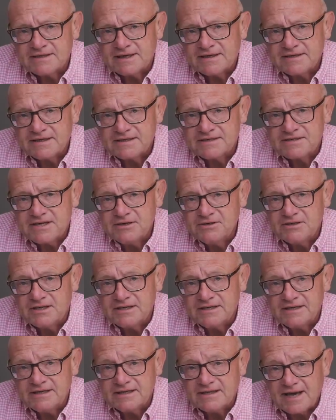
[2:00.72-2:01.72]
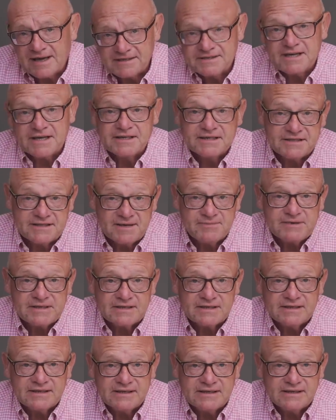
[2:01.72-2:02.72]
anecdotally and
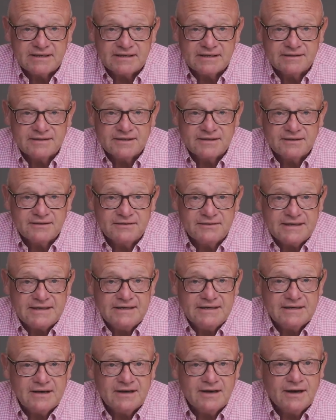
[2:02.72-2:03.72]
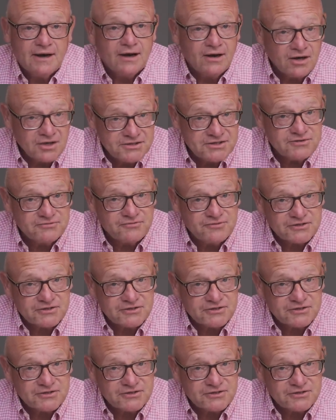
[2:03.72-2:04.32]
academically, that the art of